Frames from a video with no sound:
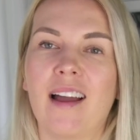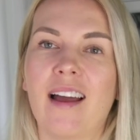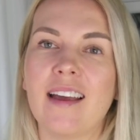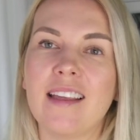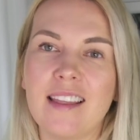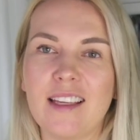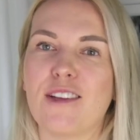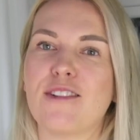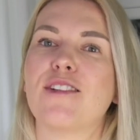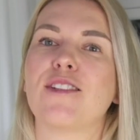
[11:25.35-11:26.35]
I think
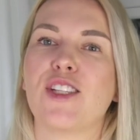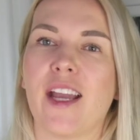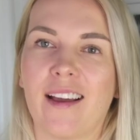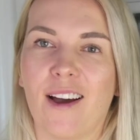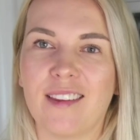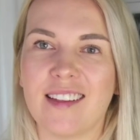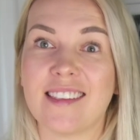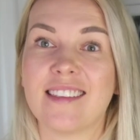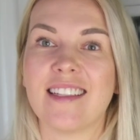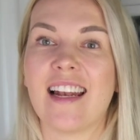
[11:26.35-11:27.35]
you should check out
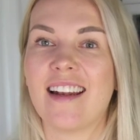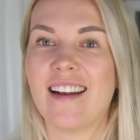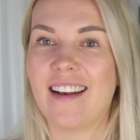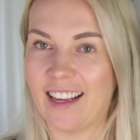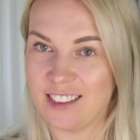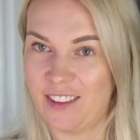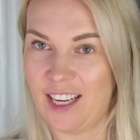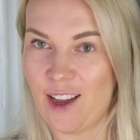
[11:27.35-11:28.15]
this next video.